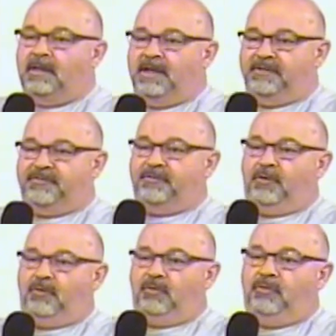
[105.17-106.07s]
And
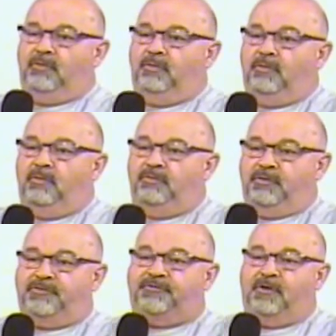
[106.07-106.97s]
so
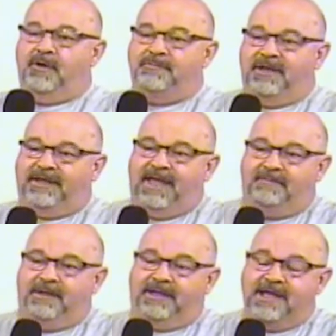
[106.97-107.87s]
the storm that
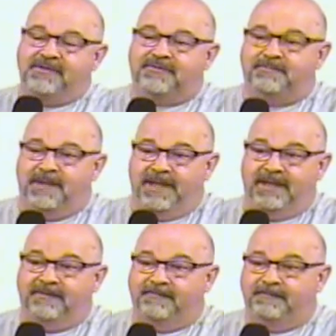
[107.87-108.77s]
came against
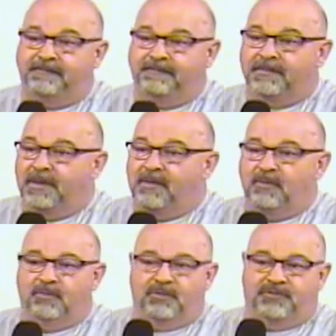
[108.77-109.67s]
me
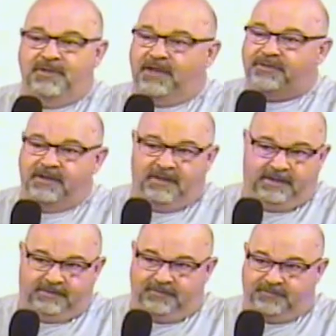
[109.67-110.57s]
was nothing
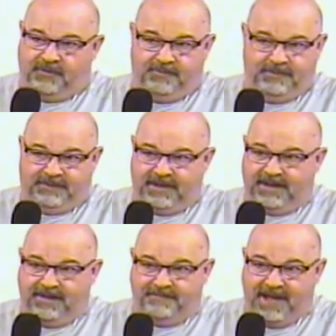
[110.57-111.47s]
like the storm that they
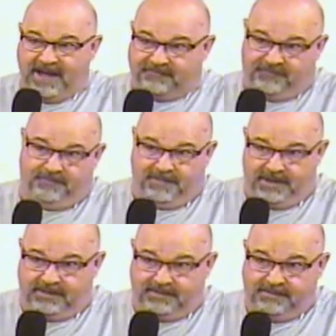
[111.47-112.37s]
got back from
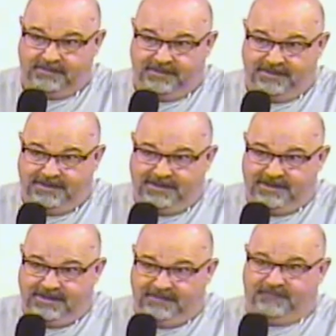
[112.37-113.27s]
me,
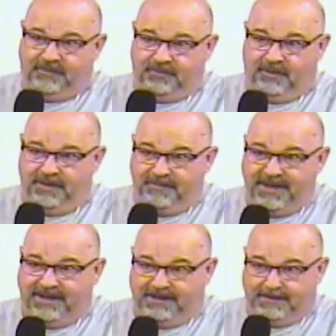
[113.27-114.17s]
if you know what I
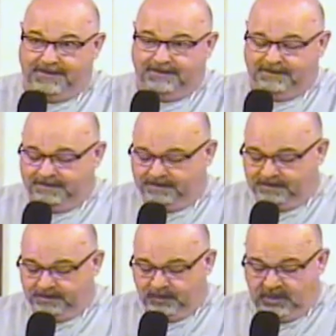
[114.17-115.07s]
mean.
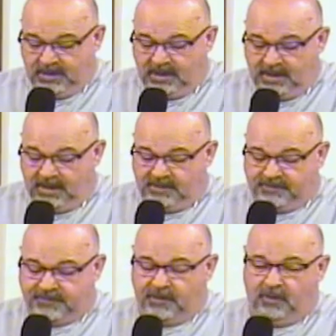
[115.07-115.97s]
And
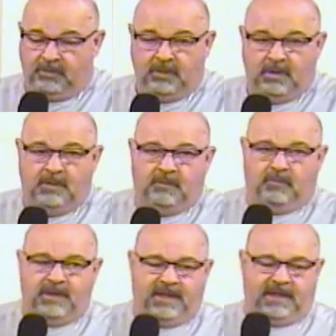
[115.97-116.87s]
so
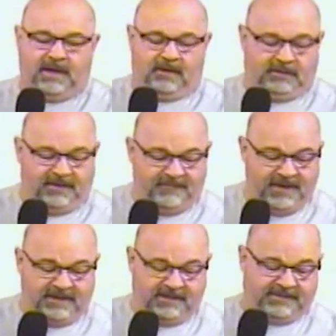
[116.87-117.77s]
we are
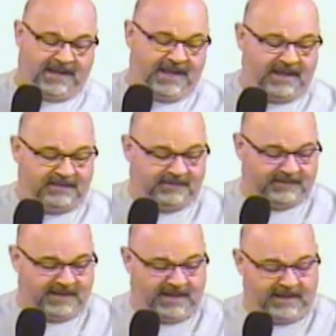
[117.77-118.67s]
living in a day
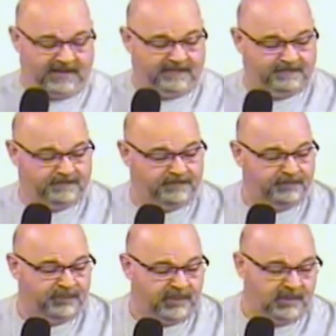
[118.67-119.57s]
today
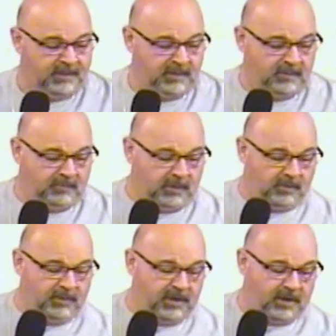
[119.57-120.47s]
where
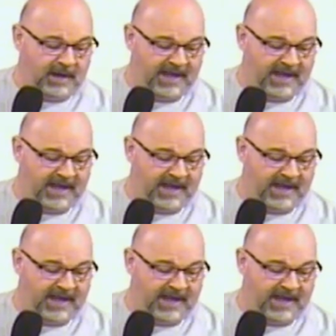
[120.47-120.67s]
we are